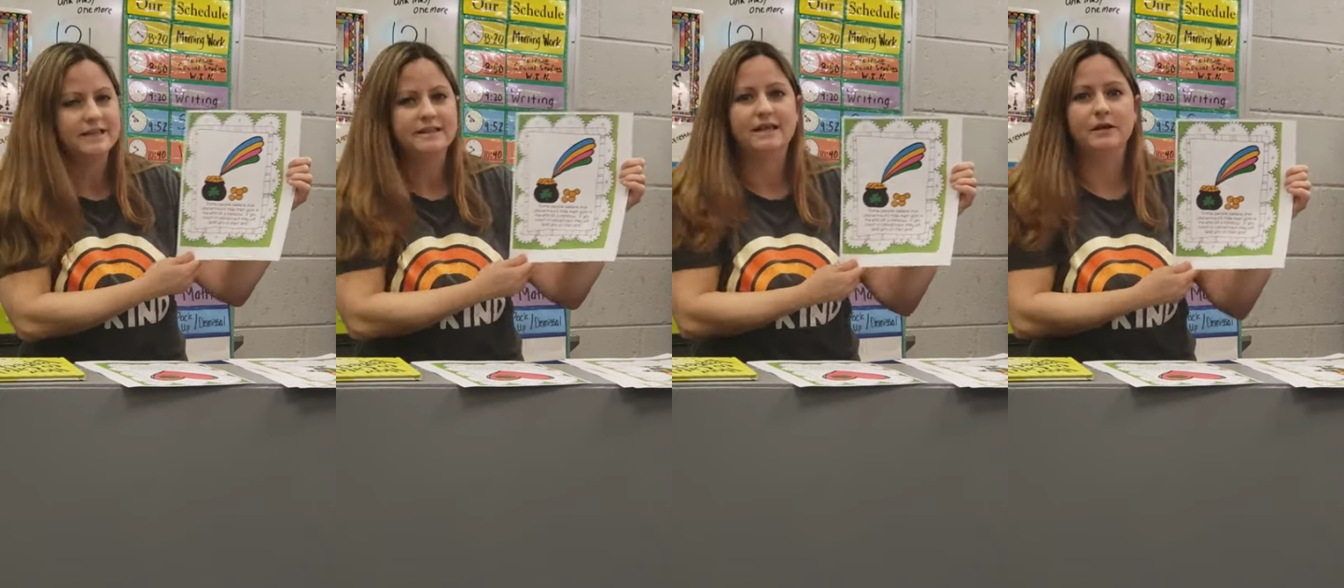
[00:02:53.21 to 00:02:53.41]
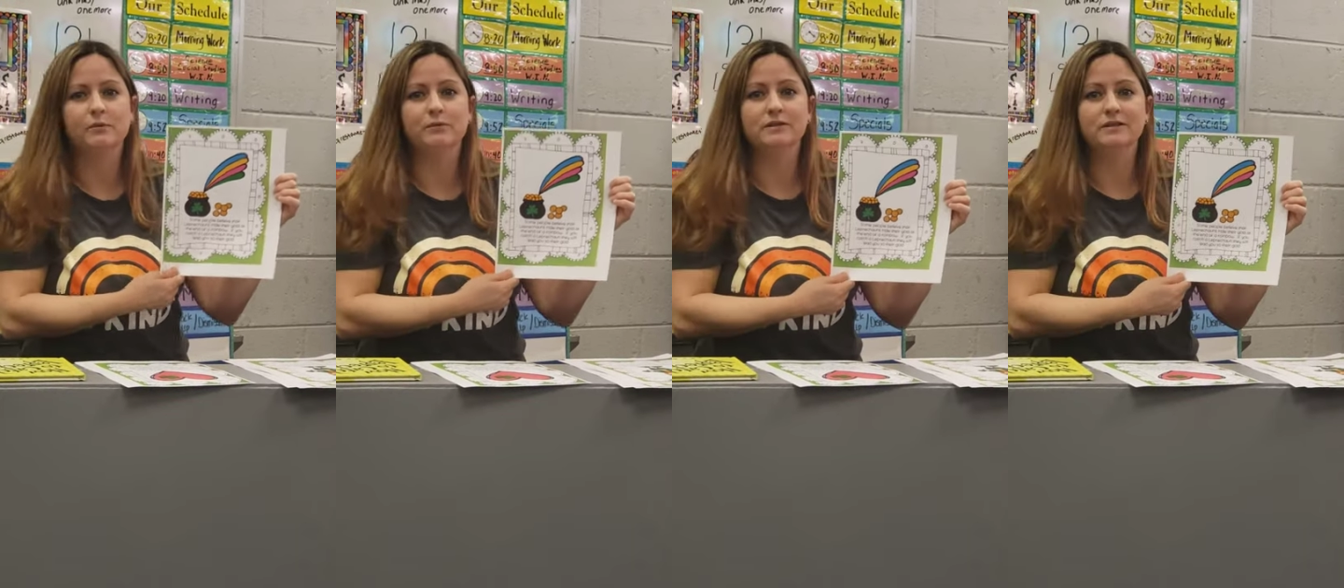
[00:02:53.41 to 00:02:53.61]

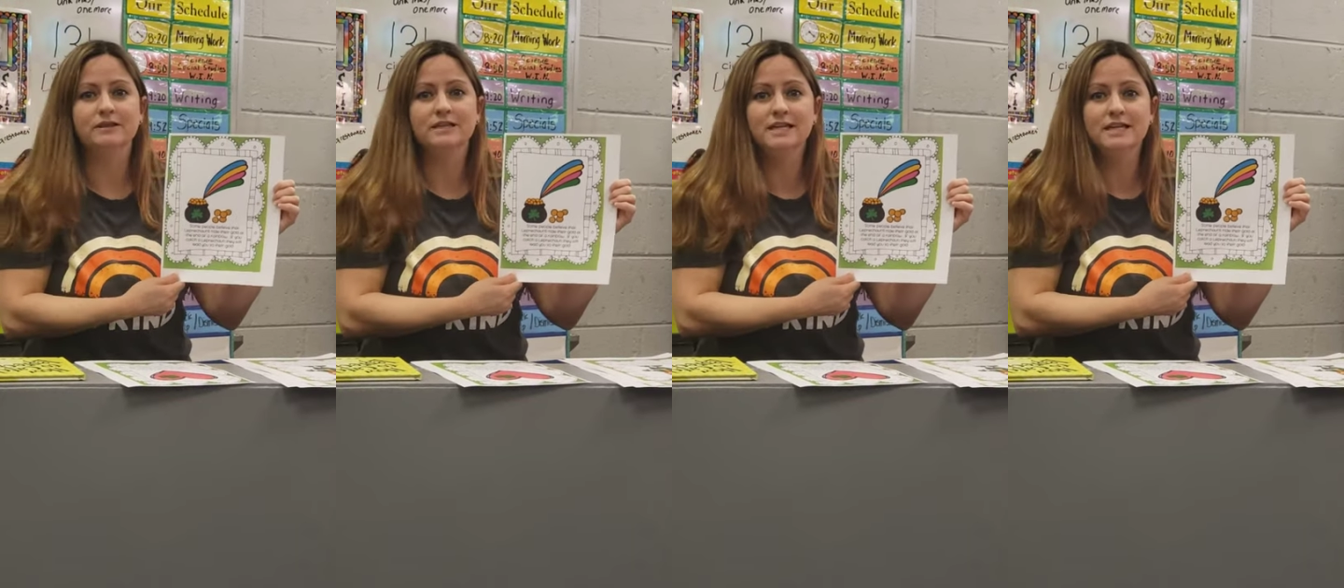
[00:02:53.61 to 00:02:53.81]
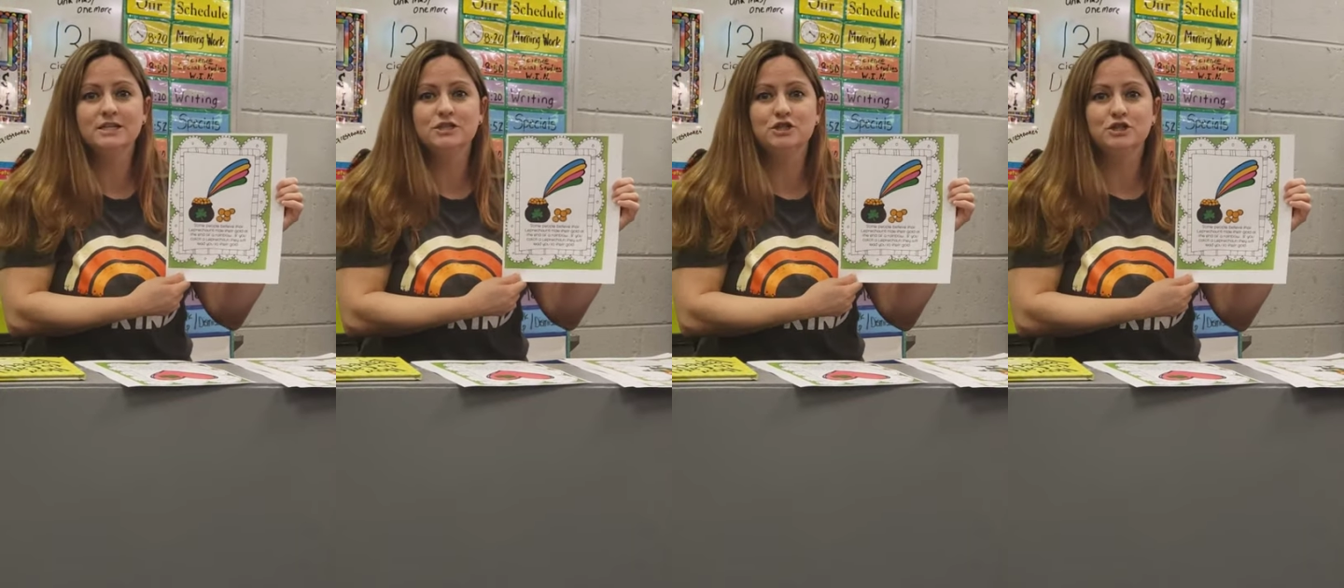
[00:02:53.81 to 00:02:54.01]
they will
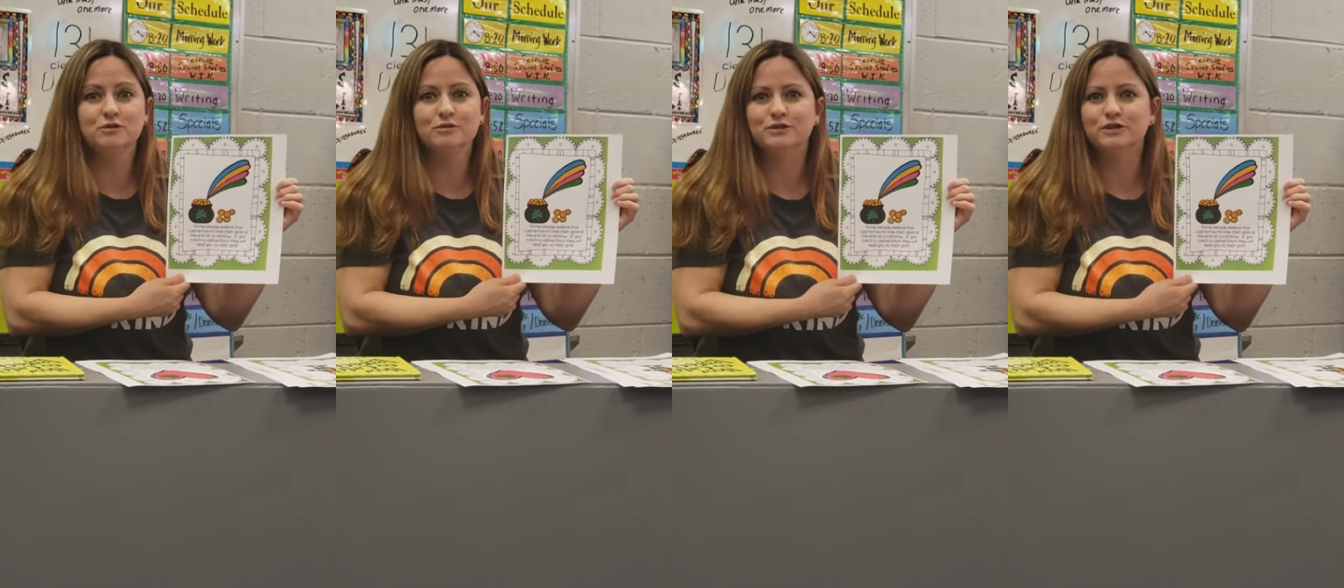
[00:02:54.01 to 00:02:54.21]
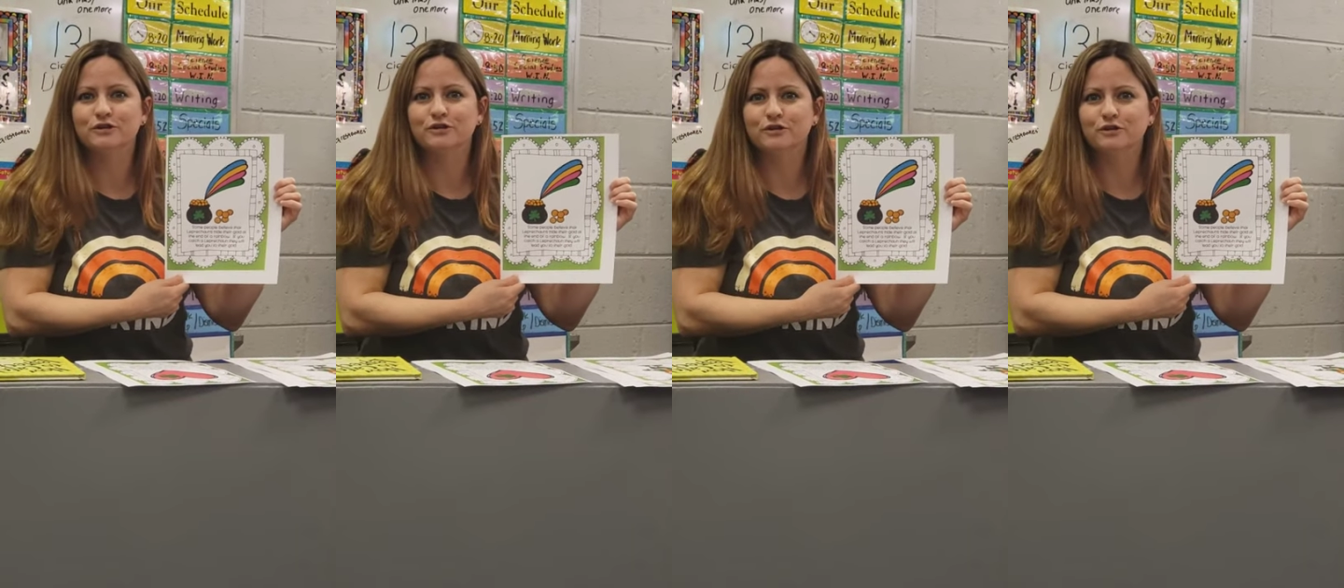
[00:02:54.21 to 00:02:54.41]
lead
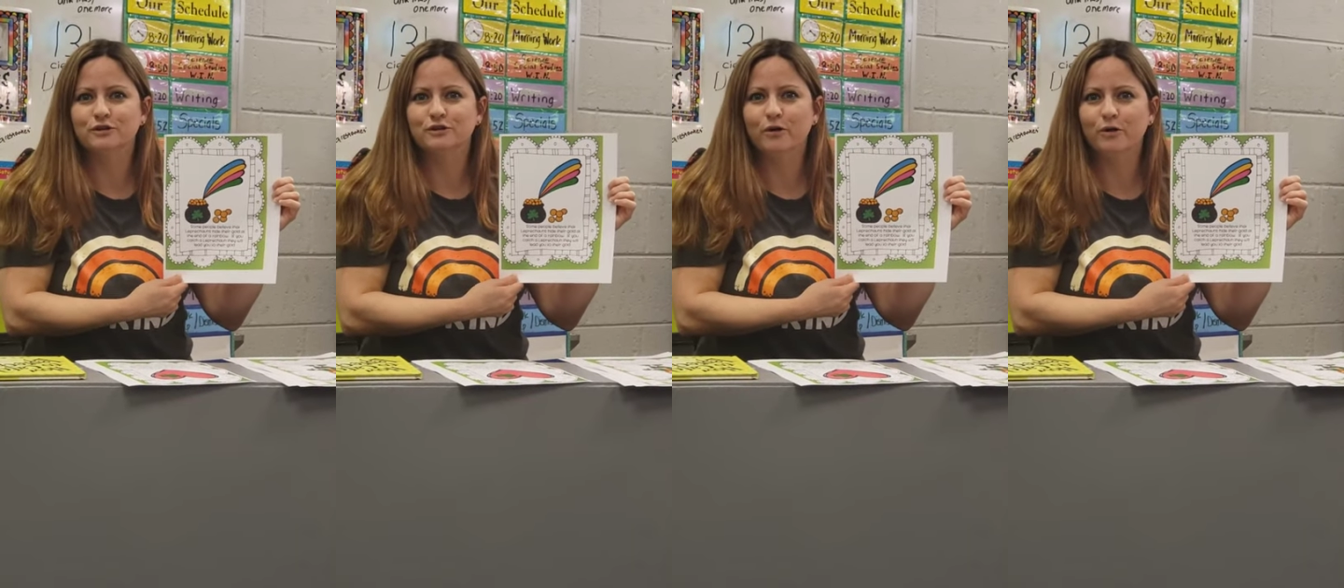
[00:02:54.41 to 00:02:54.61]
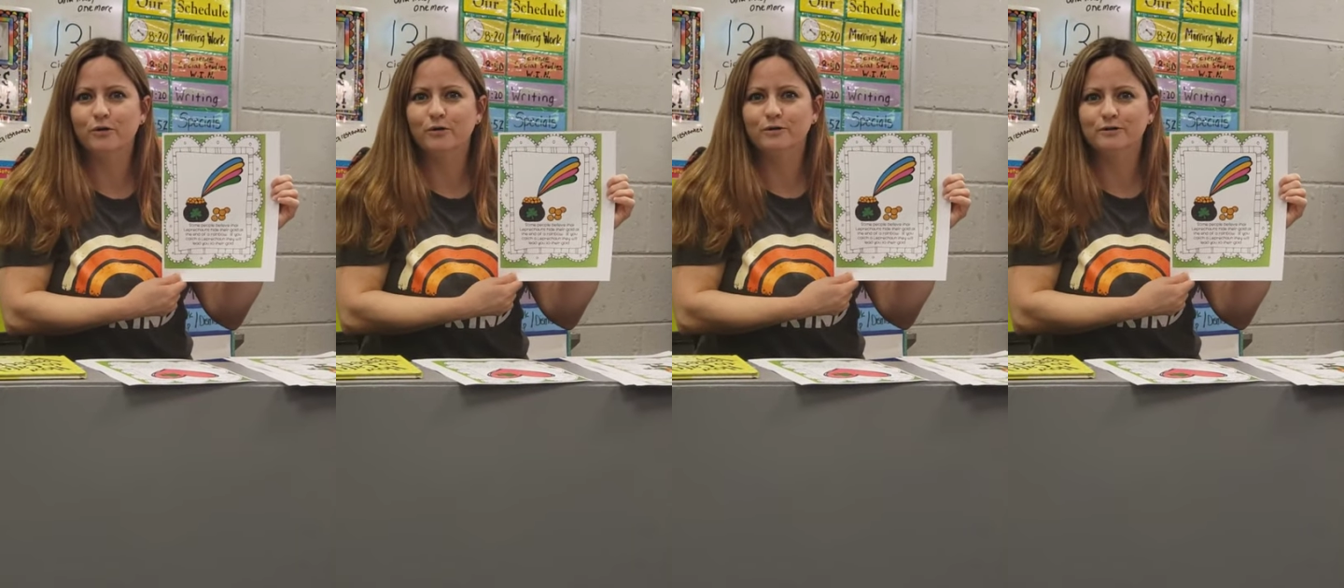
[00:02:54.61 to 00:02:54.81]
you to their
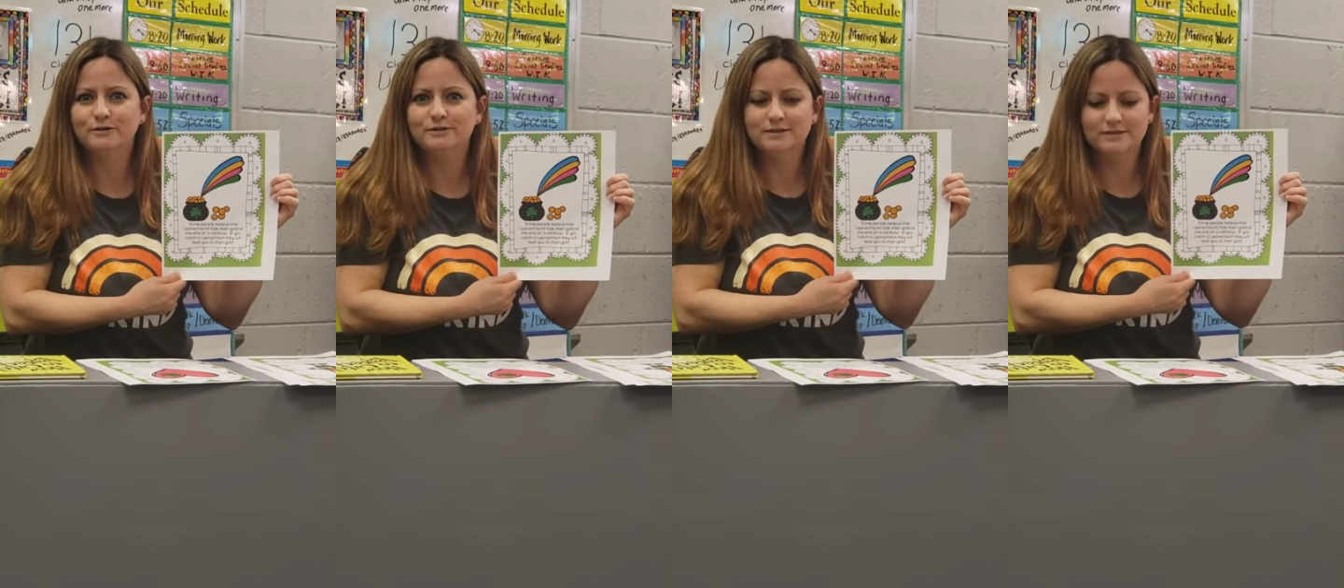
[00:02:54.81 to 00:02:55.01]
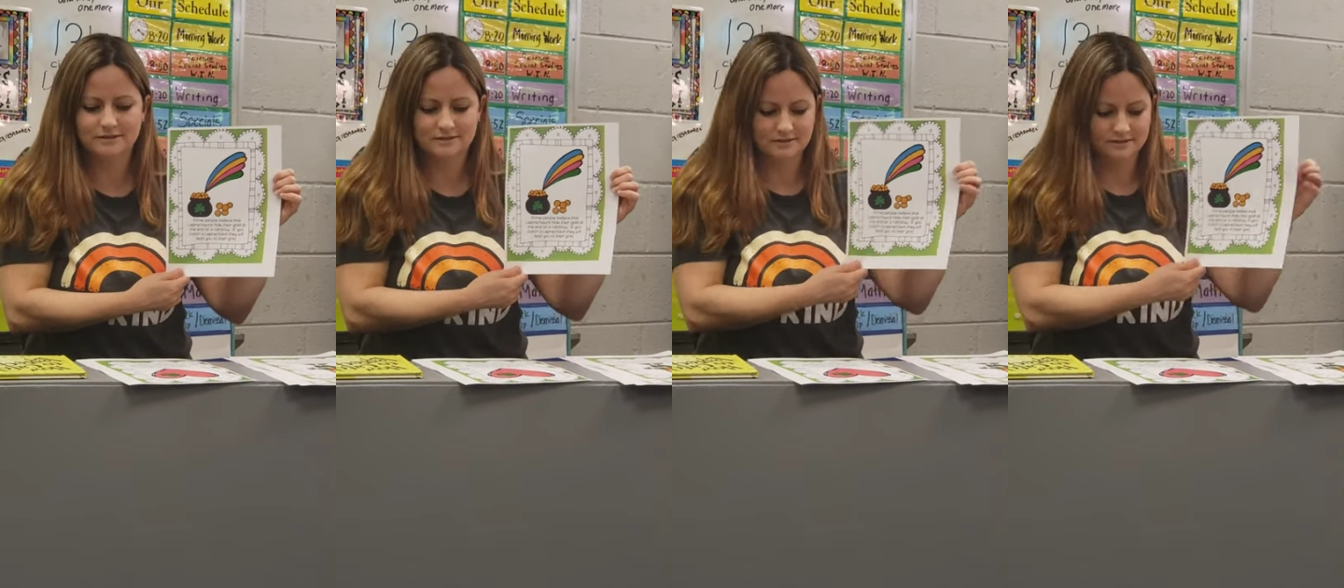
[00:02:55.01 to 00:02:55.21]
gold.